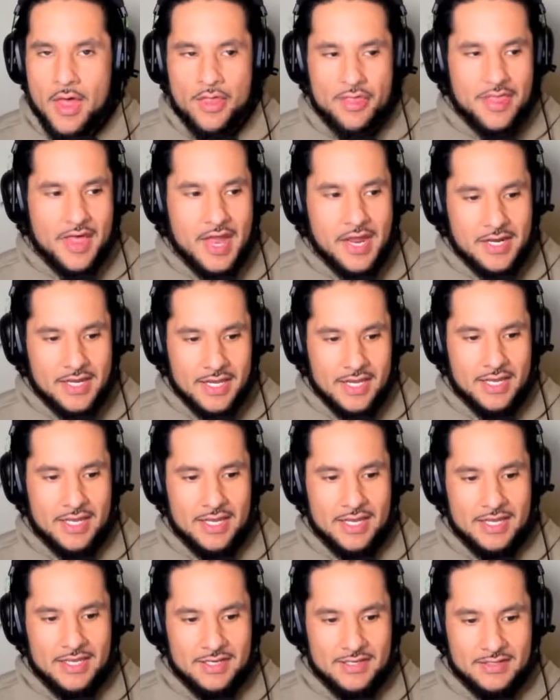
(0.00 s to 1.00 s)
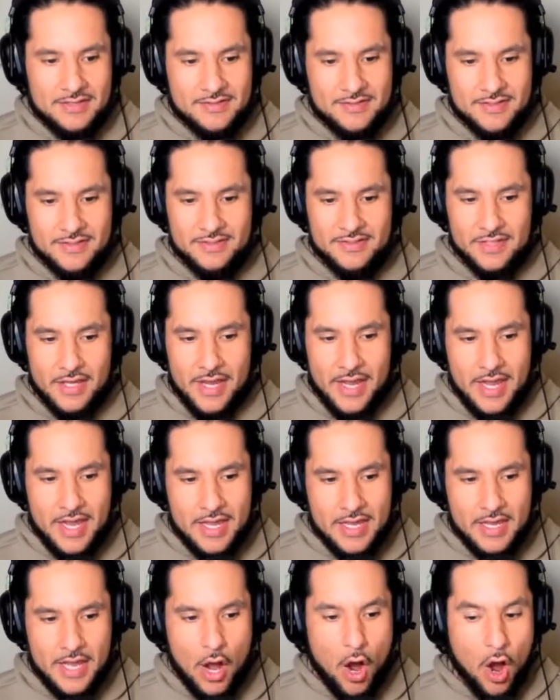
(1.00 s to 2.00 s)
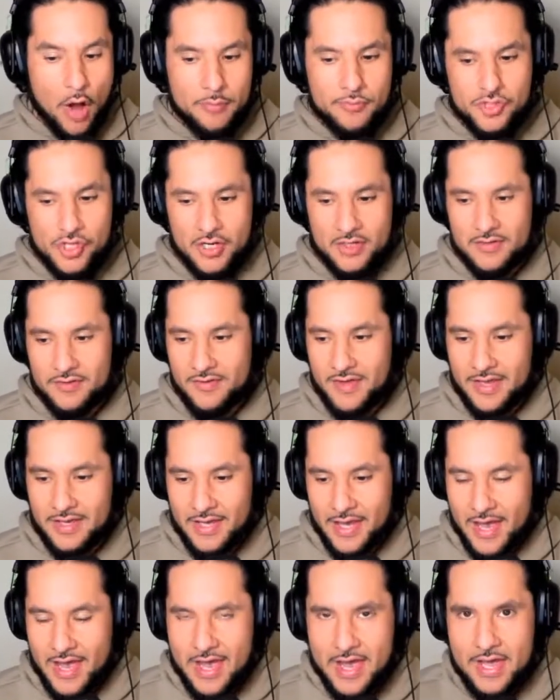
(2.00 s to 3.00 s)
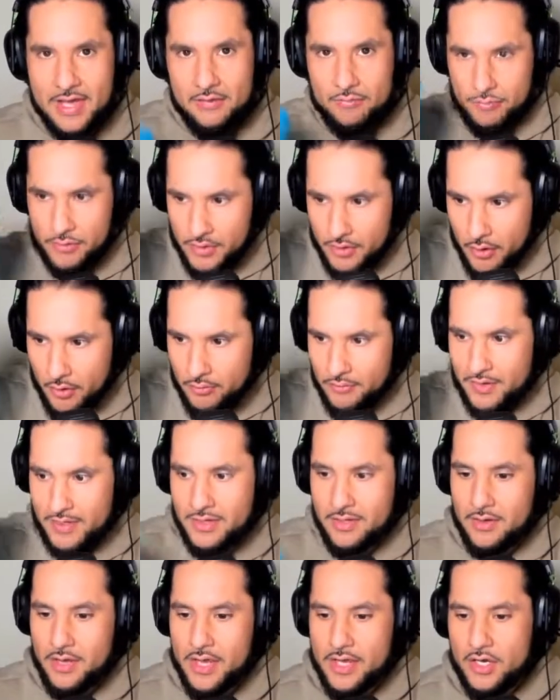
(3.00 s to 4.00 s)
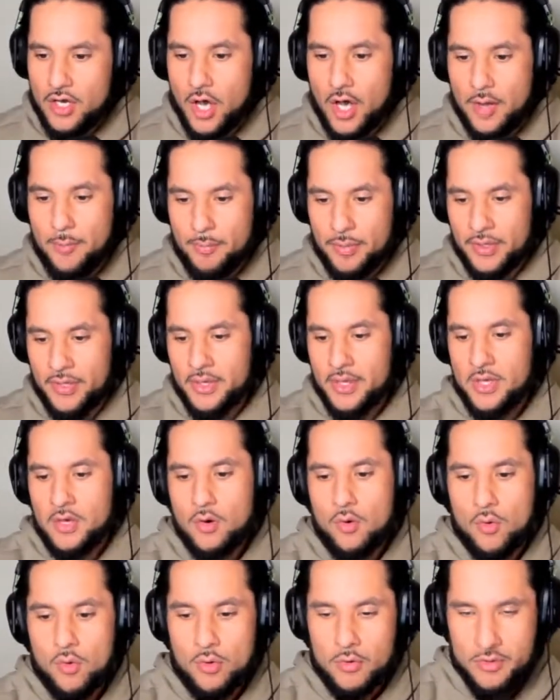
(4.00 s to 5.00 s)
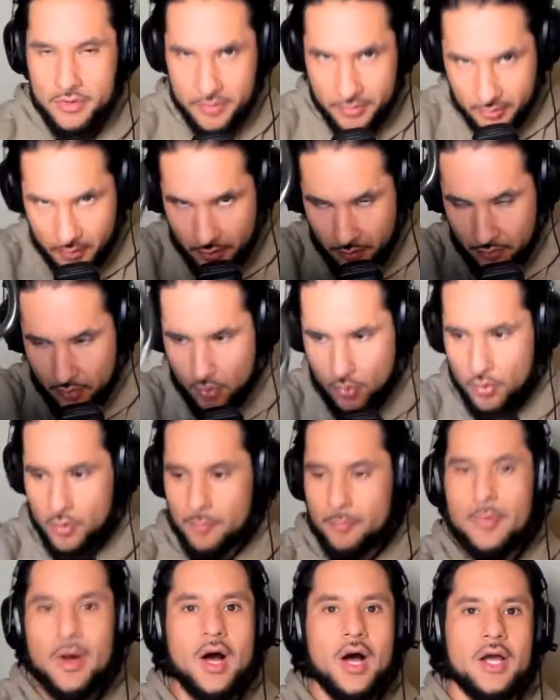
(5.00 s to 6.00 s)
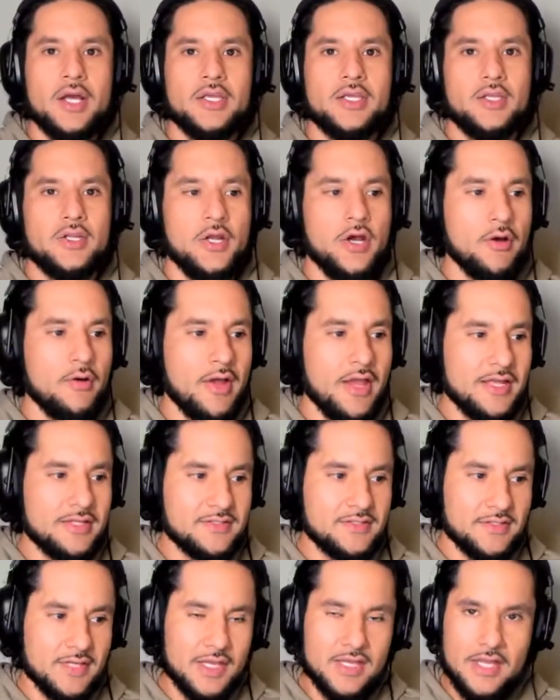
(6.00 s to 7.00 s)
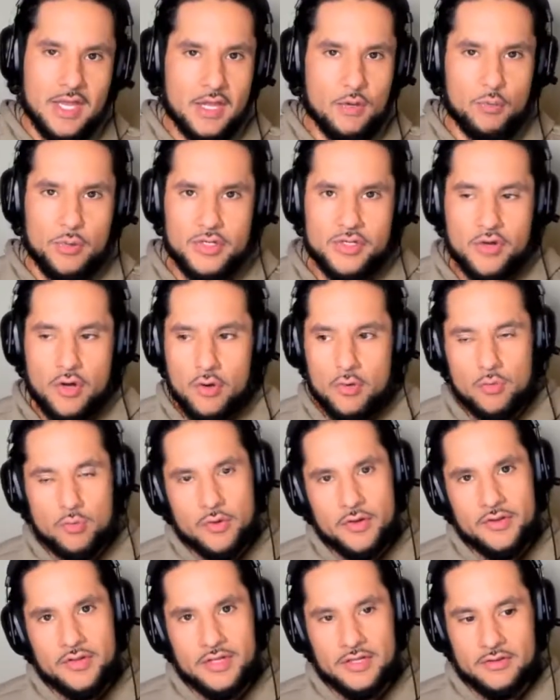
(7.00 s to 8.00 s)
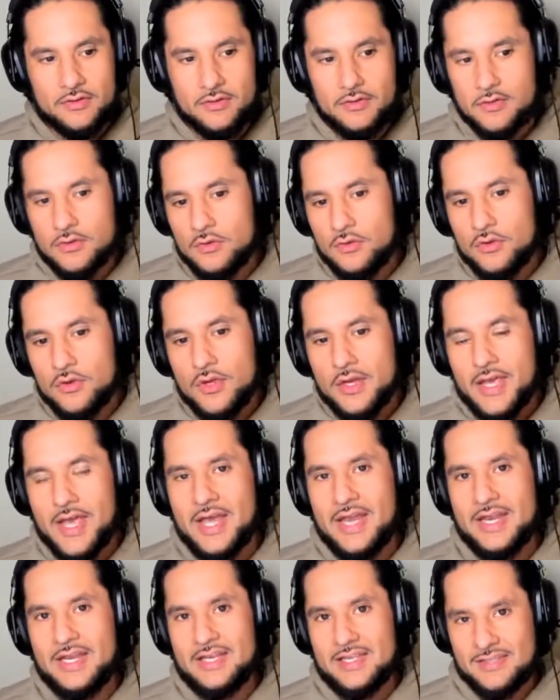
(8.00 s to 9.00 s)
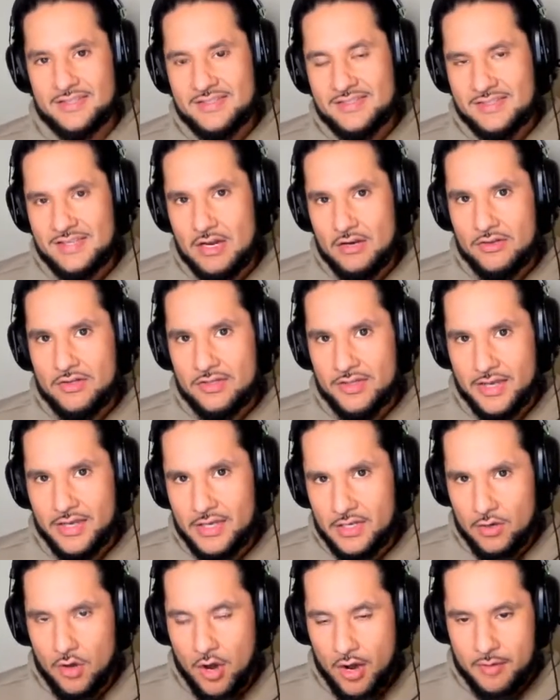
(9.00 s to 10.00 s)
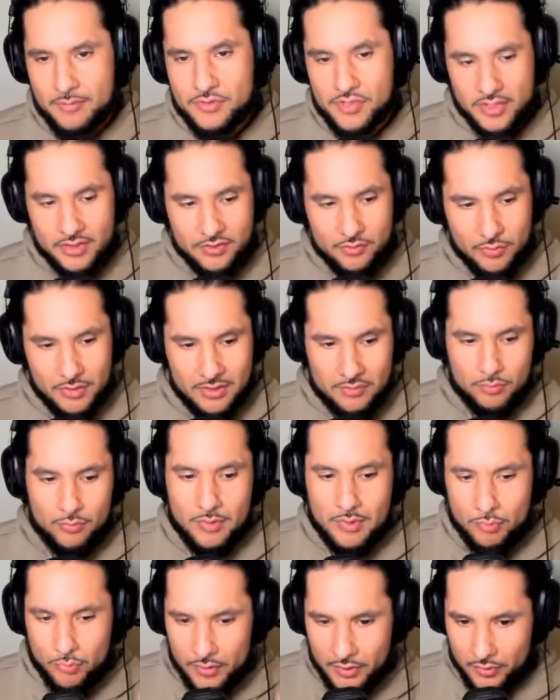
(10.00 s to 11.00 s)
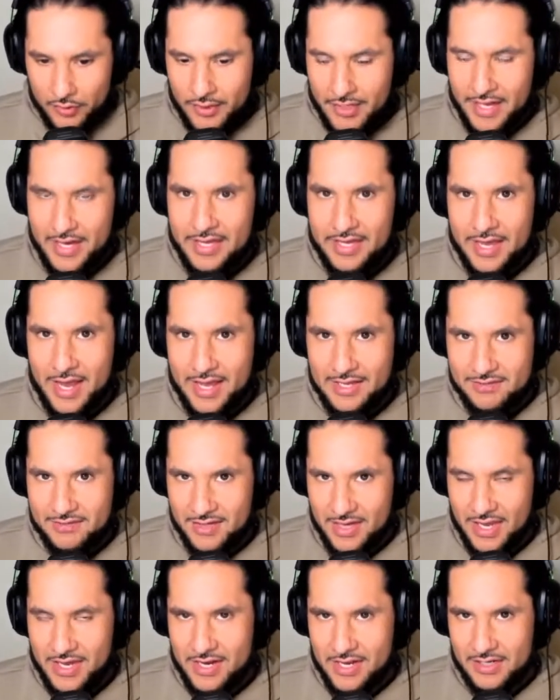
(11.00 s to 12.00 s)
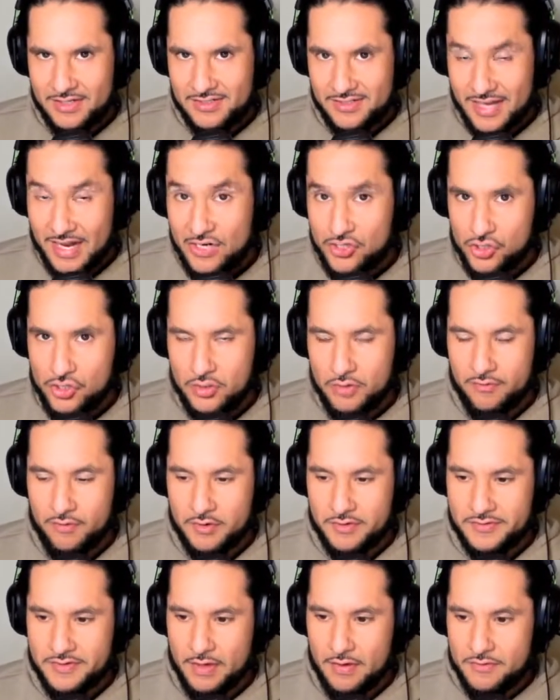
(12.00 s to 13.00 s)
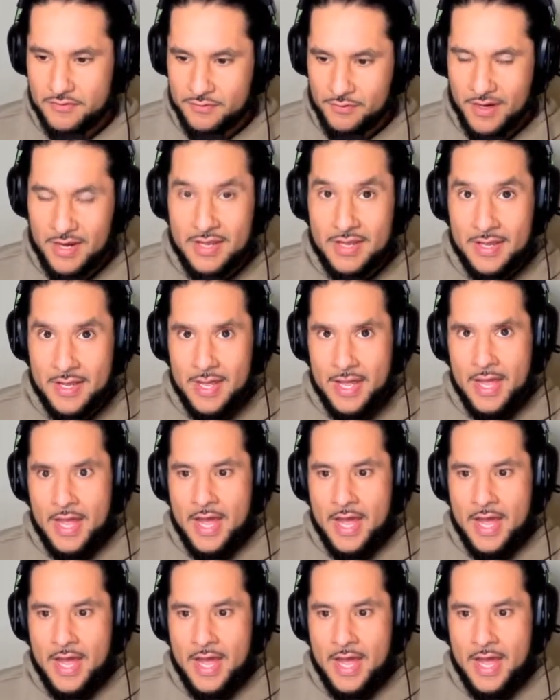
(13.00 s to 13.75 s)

than it is a object like a you know like a cup or you know or a mug you know it's it, it, we don't really look at it necessarily like an object we, we we look at it as an extension of ourselves right